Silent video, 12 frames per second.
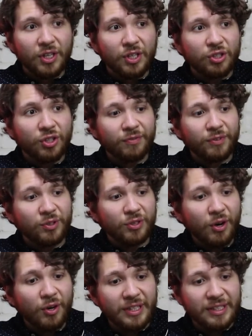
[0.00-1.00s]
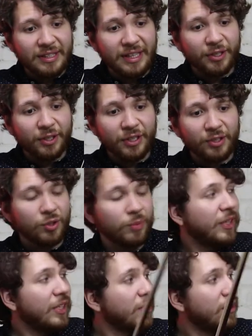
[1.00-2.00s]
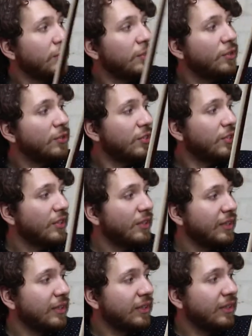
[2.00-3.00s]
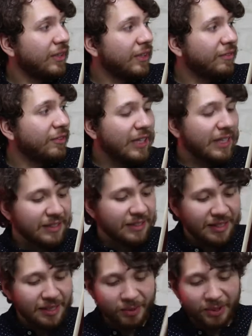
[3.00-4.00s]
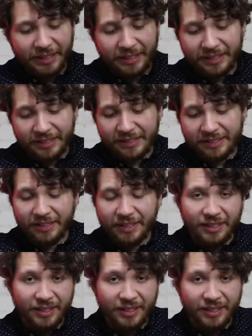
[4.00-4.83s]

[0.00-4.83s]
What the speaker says: So if you notice that your instrument is loose, I'll give you guys an example like this.